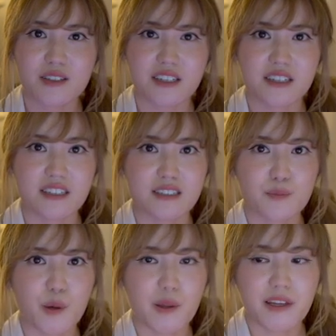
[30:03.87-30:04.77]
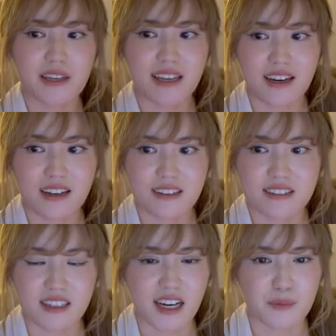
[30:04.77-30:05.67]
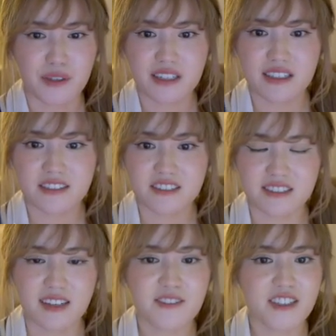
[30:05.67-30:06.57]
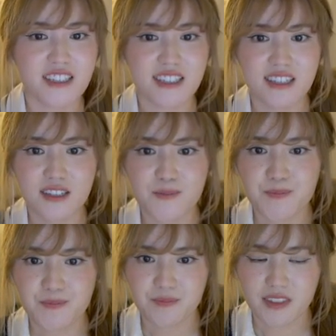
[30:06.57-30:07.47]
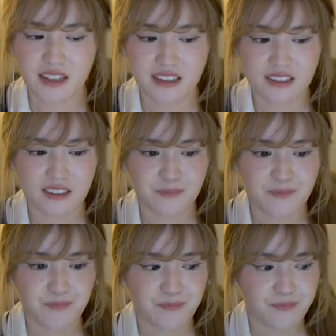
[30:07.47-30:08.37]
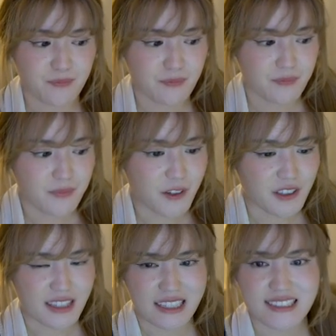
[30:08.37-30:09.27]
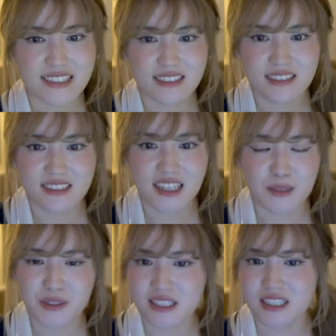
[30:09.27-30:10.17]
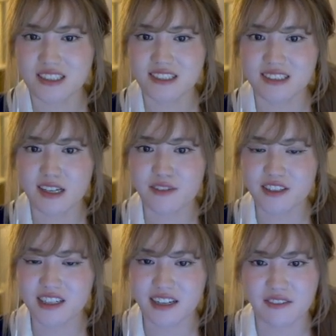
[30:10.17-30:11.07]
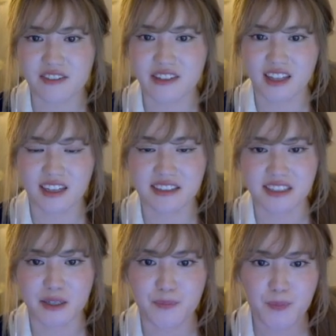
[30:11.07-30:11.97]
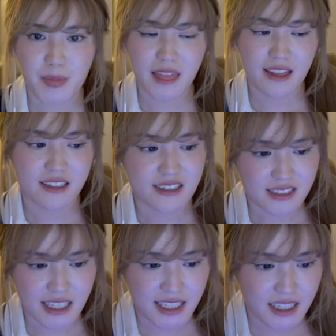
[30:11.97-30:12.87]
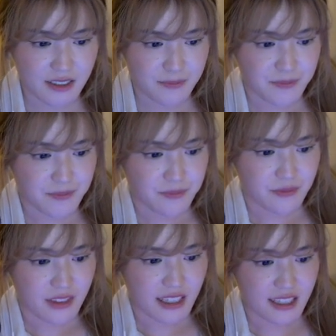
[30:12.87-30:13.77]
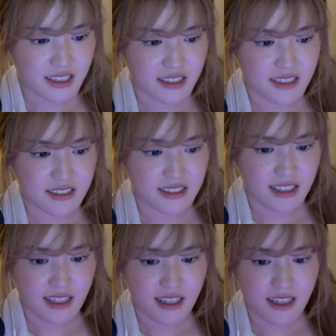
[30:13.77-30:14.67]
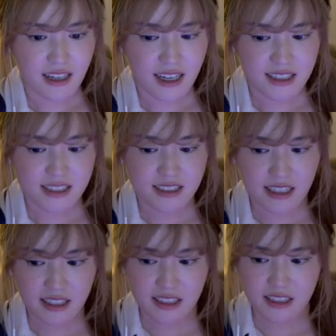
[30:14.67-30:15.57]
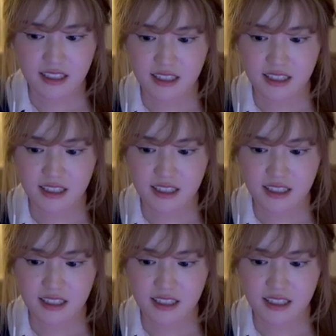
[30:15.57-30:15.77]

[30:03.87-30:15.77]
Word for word: is probably the timing is just never good. Like, our lease timing is just never good and never really lines up. Second is I'd say